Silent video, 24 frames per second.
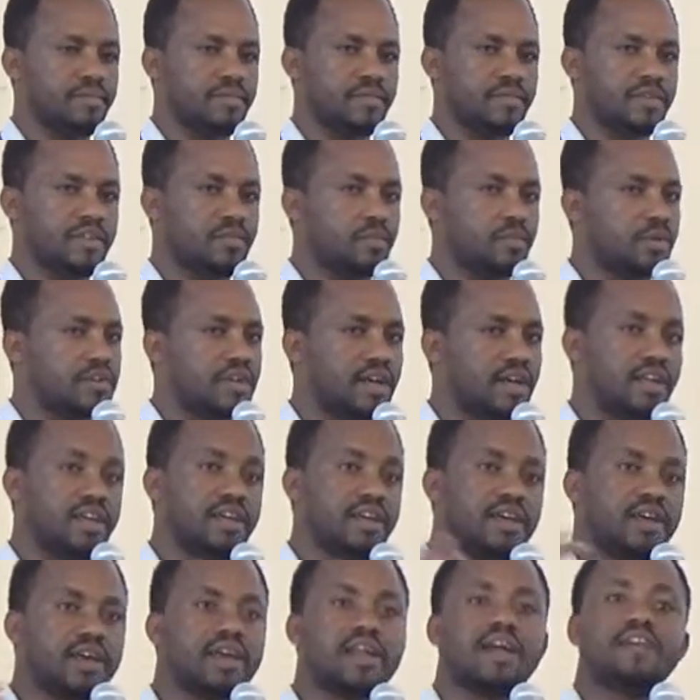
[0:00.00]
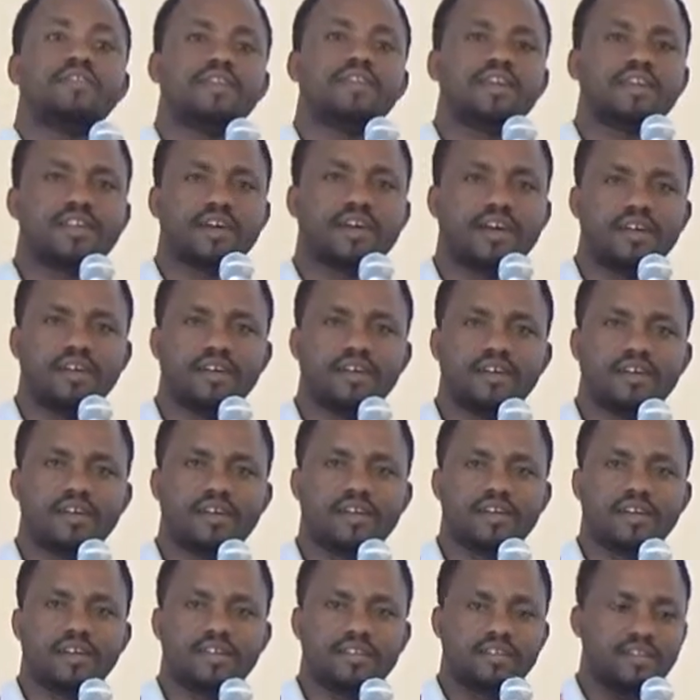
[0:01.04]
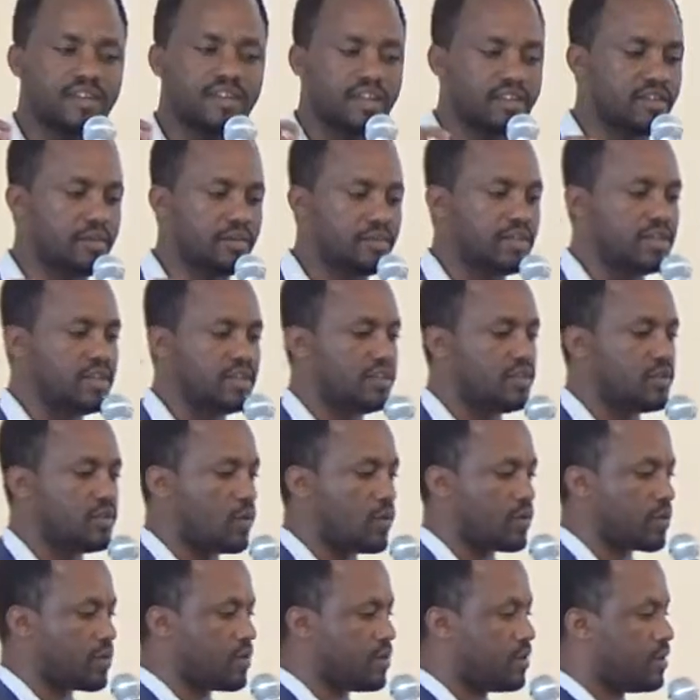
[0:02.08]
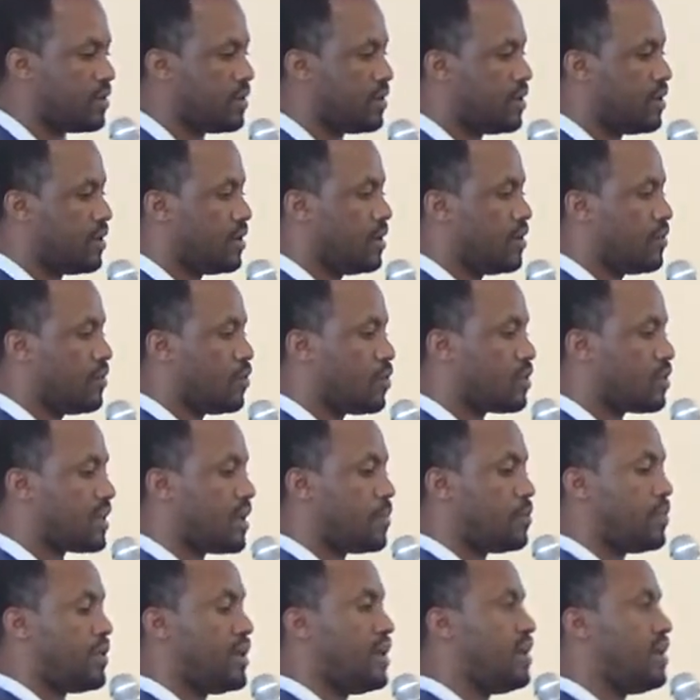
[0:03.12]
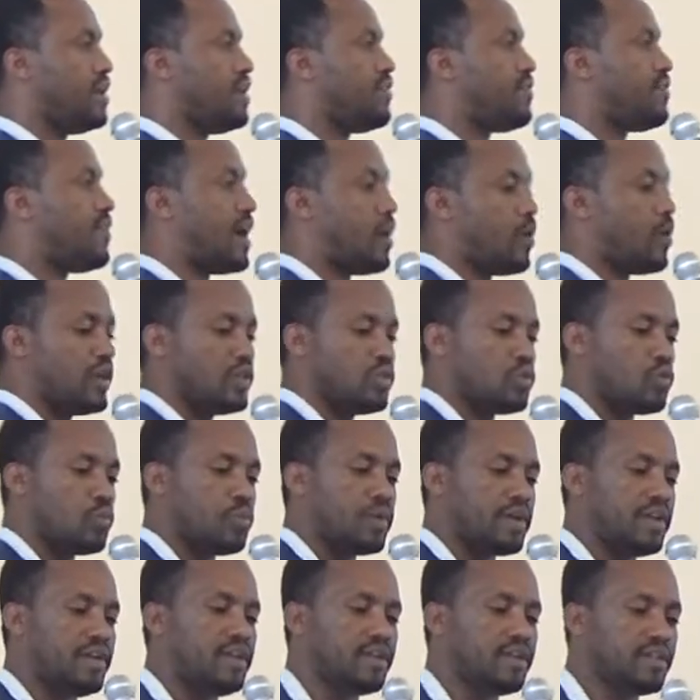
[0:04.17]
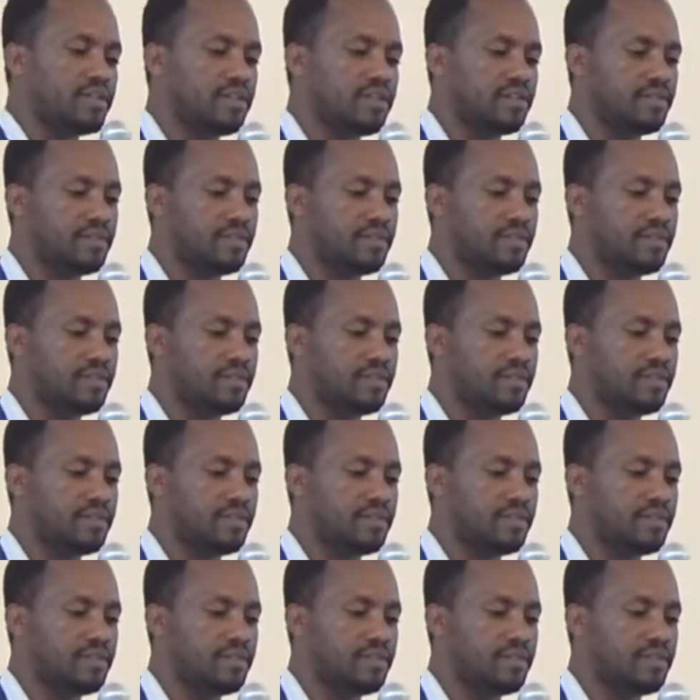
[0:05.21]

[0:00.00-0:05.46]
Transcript: Especially in graph data, this assumption is wrong. For example, if I want to predict